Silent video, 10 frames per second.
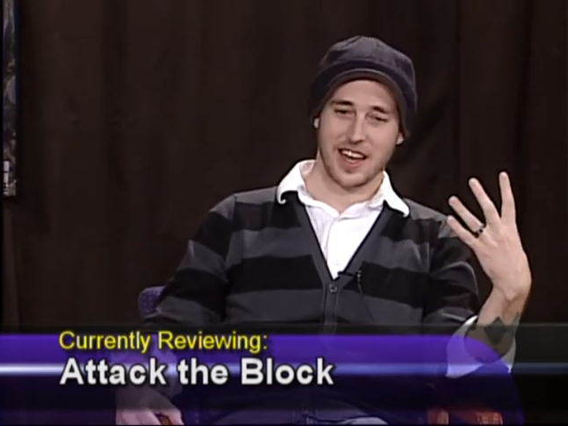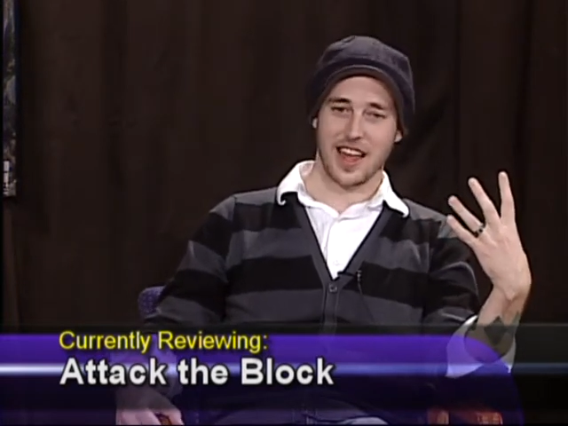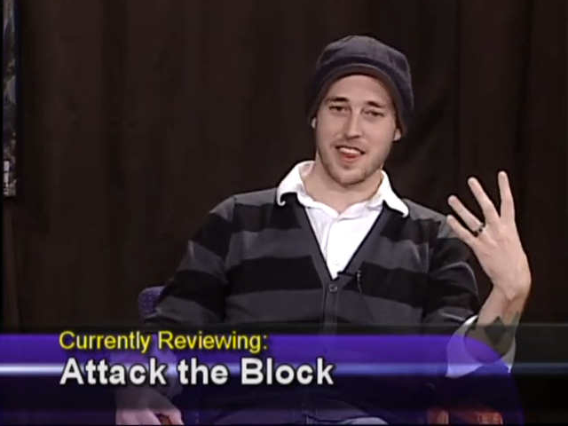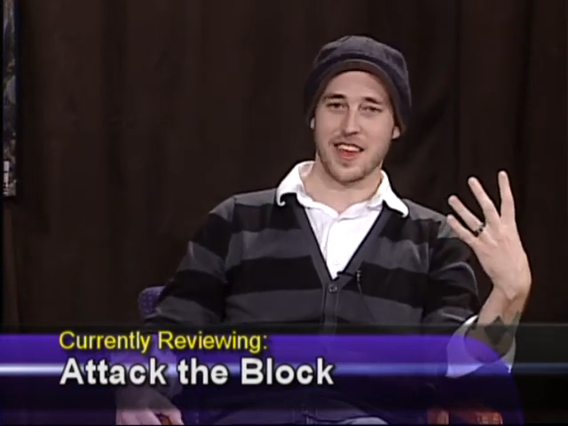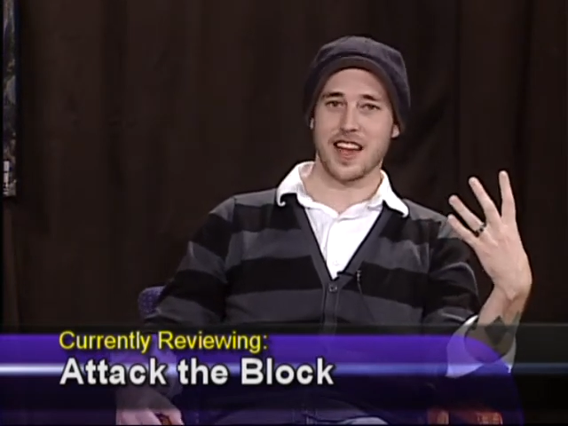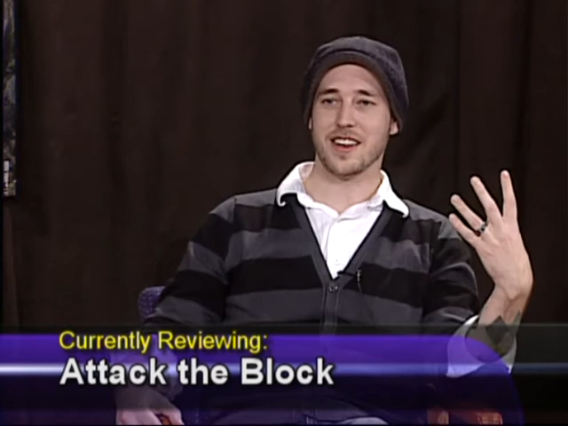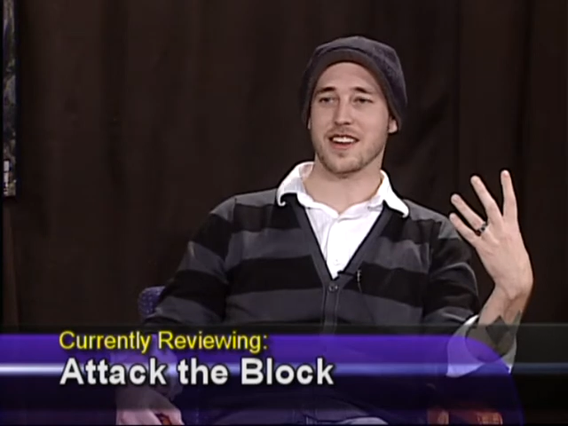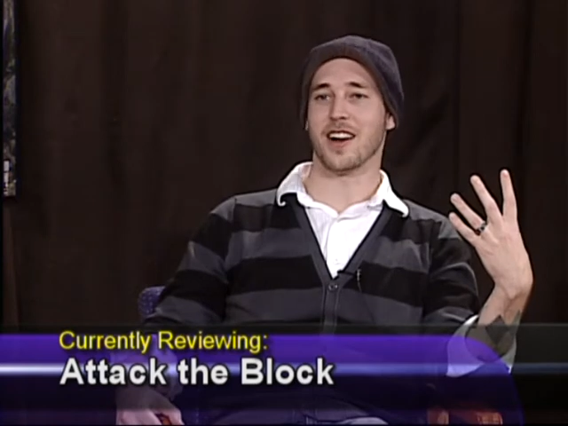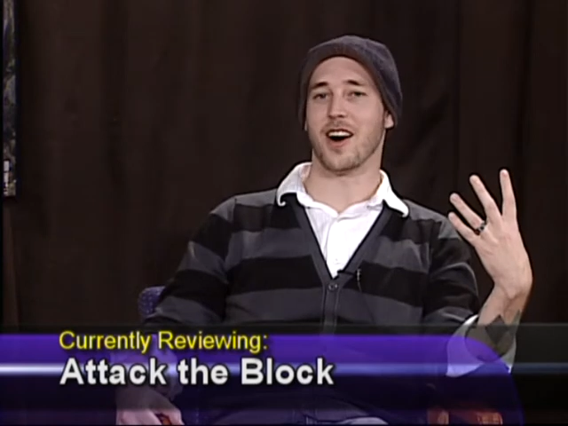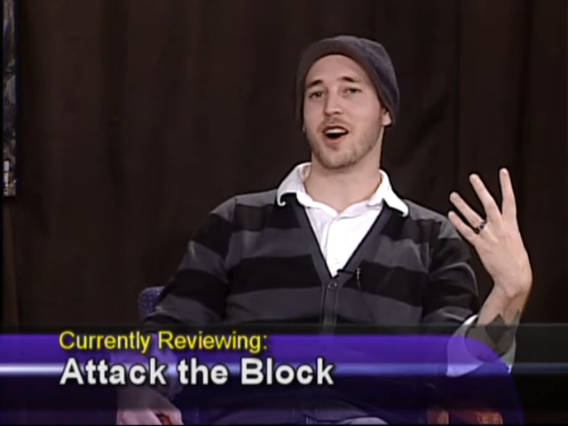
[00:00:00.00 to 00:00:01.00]
and
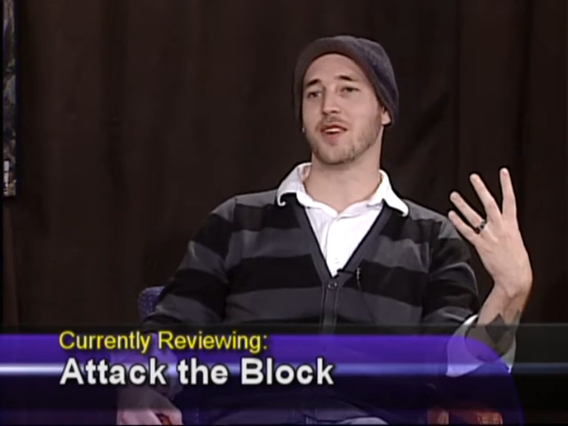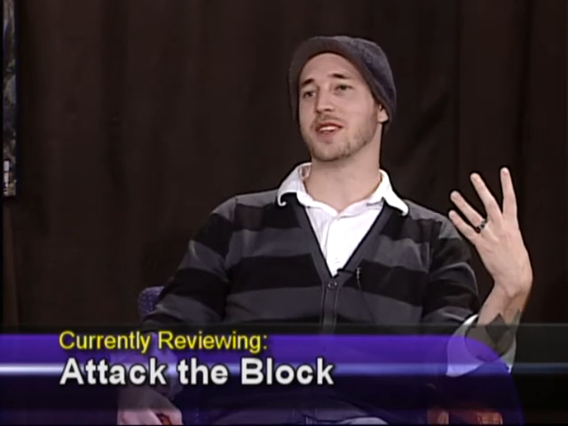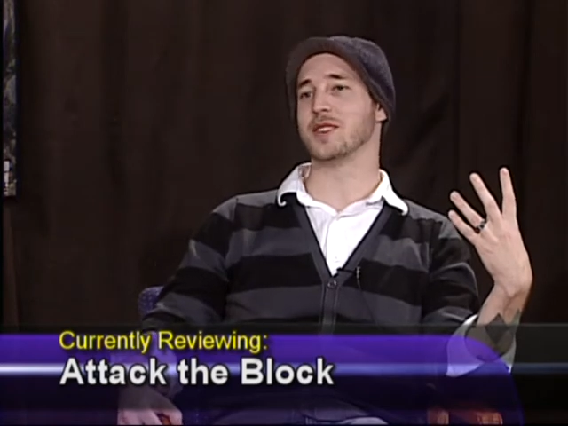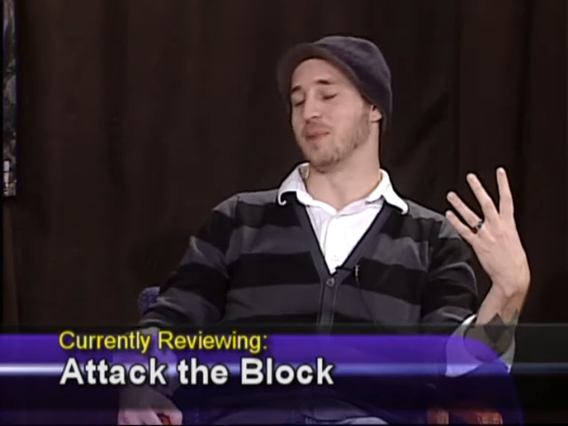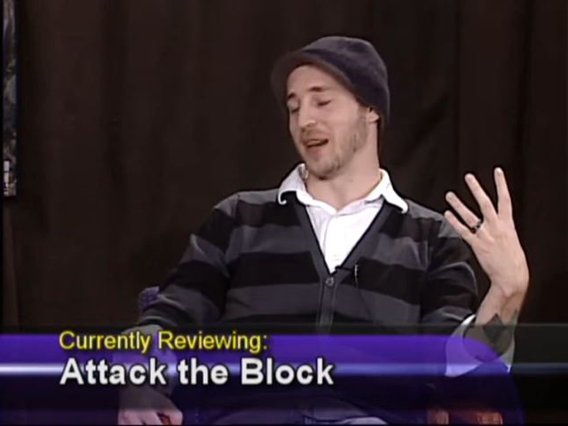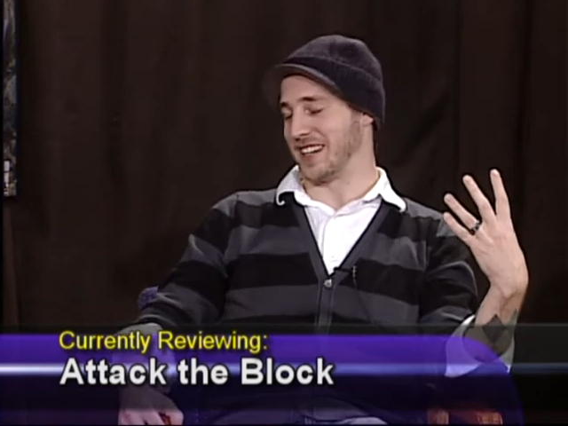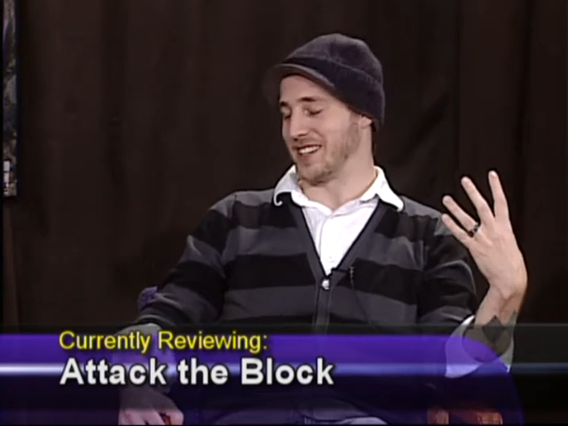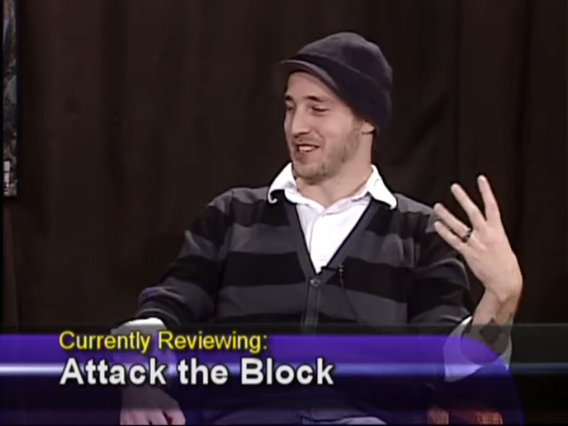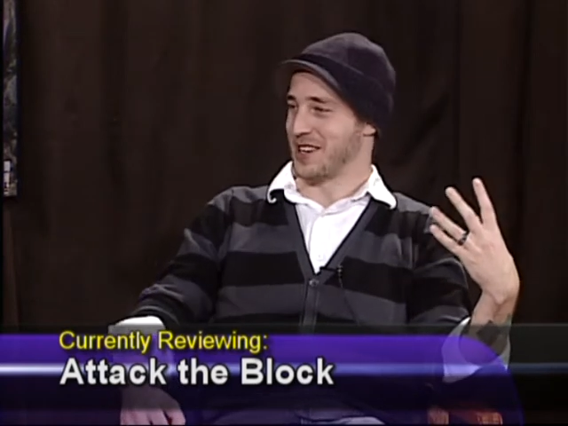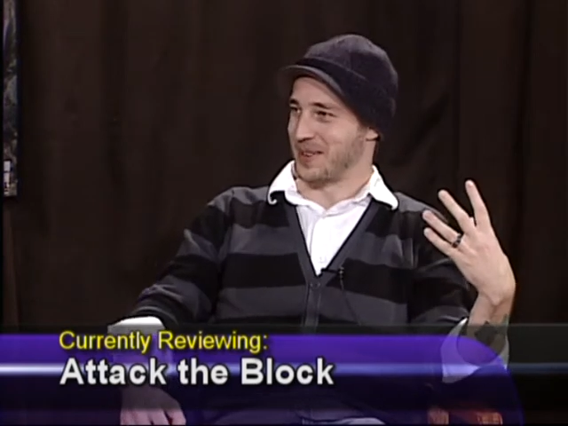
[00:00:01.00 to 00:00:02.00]
then all of its
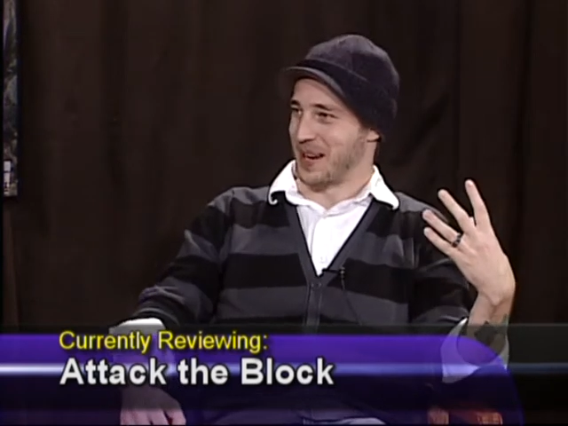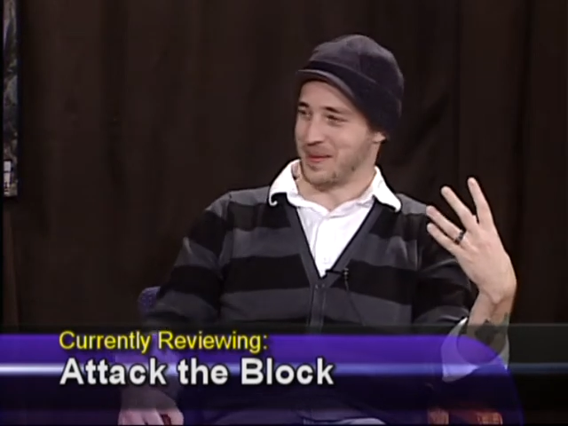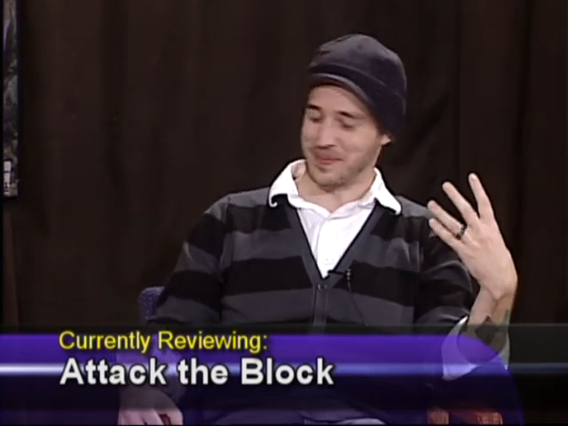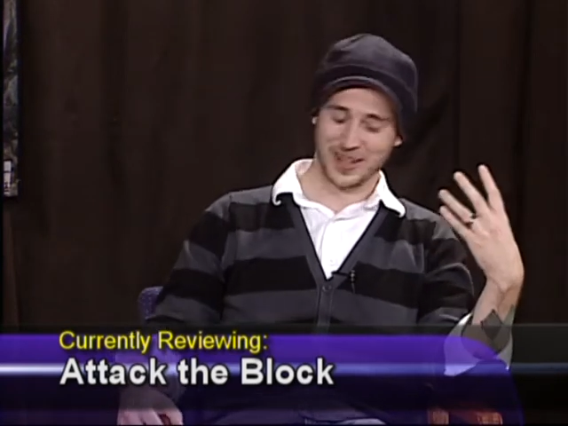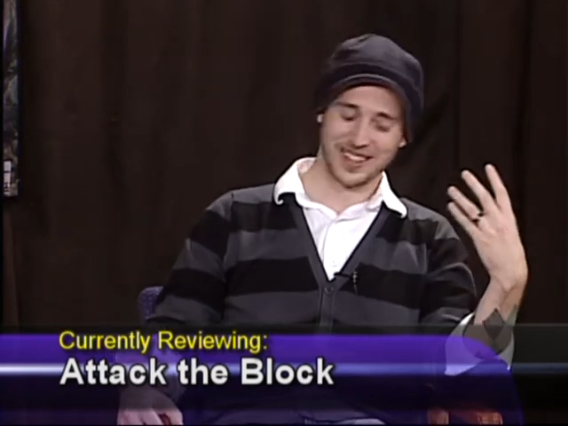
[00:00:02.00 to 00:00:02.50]
buddies show up.